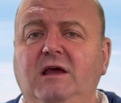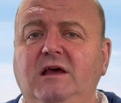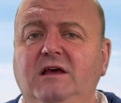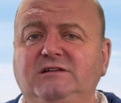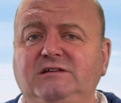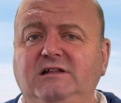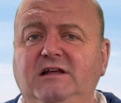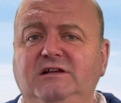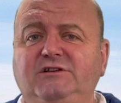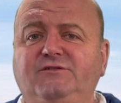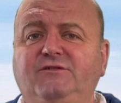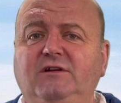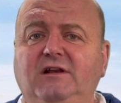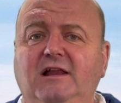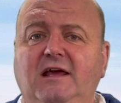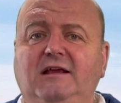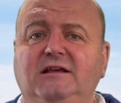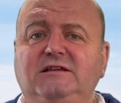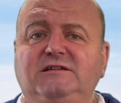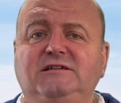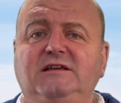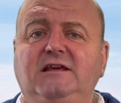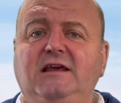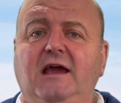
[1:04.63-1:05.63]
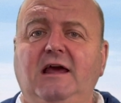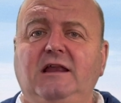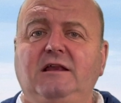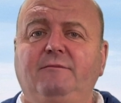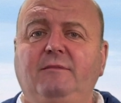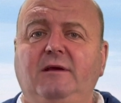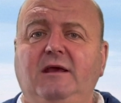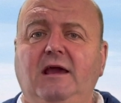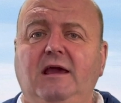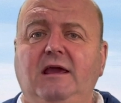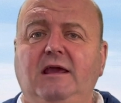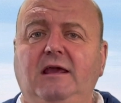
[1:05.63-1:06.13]
So that's for legacy
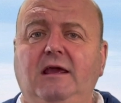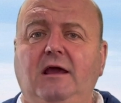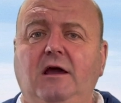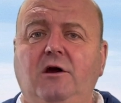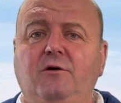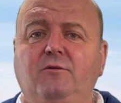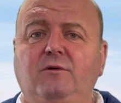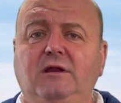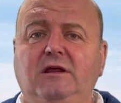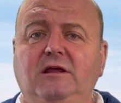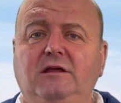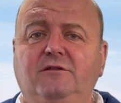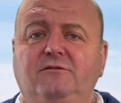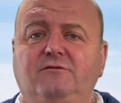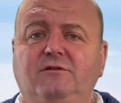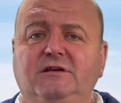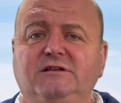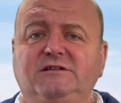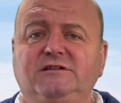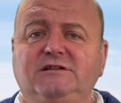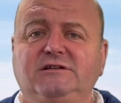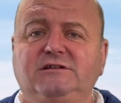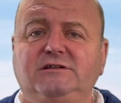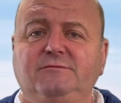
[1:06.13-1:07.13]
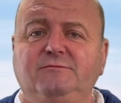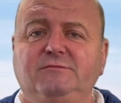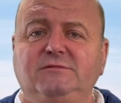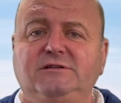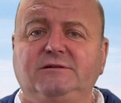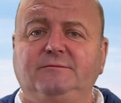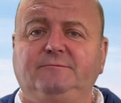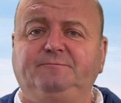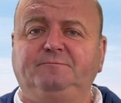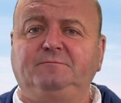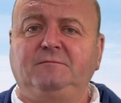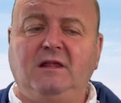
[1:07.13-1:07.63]
NMEA 0183
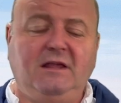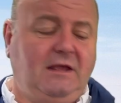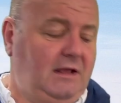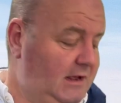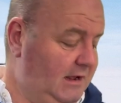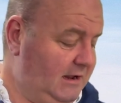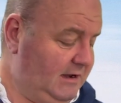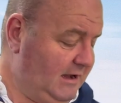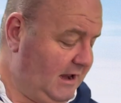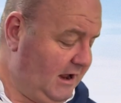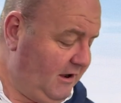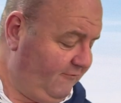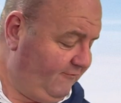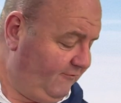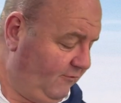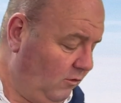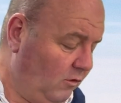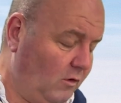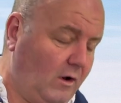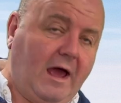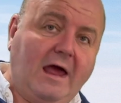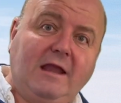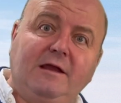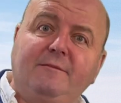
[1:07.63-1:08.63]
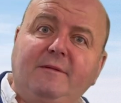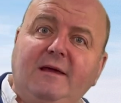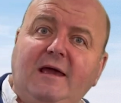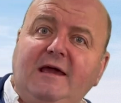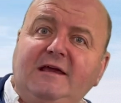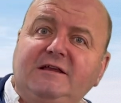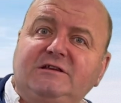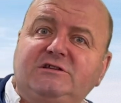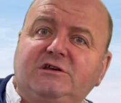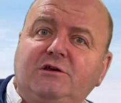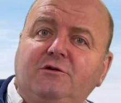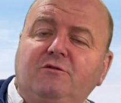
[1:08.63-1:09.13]
systems. Now for
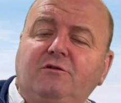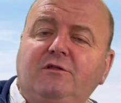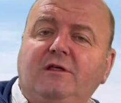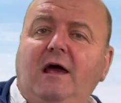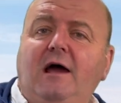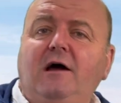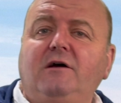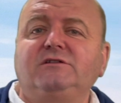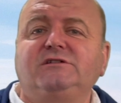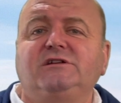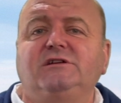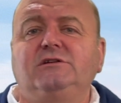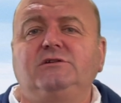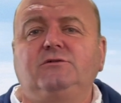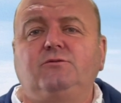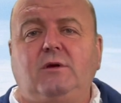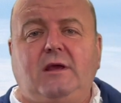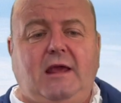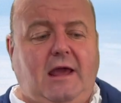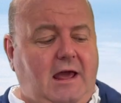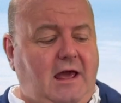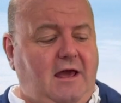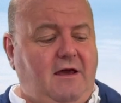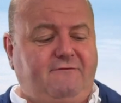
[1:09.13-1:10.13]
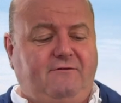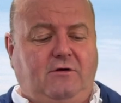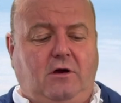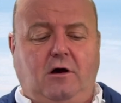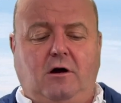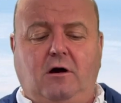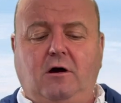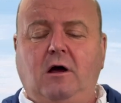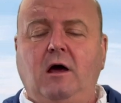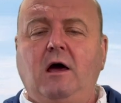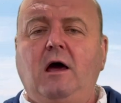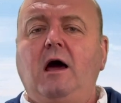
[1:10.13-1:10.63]
NMEA 2000, we have
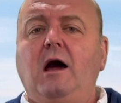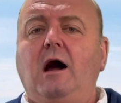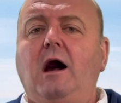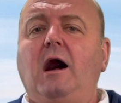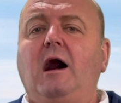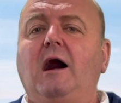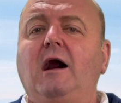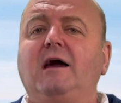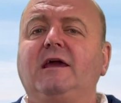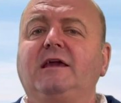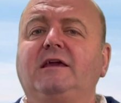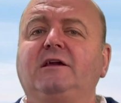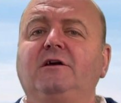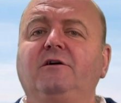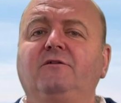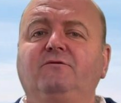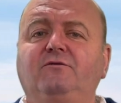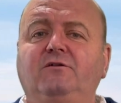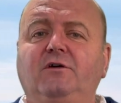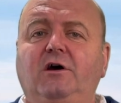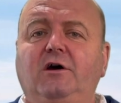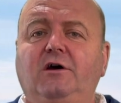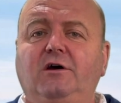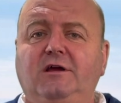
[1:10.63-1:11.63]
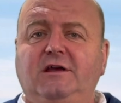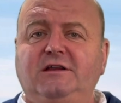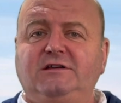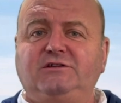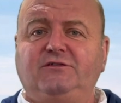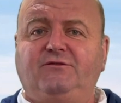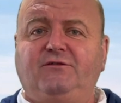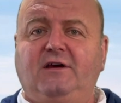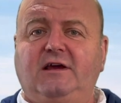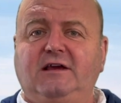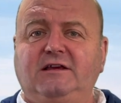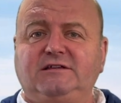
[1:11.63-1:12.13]
our iConvert
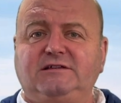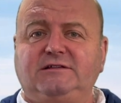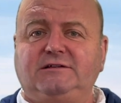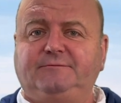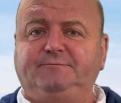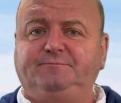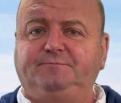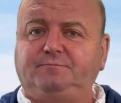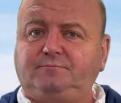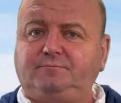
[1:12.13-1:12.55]
interface.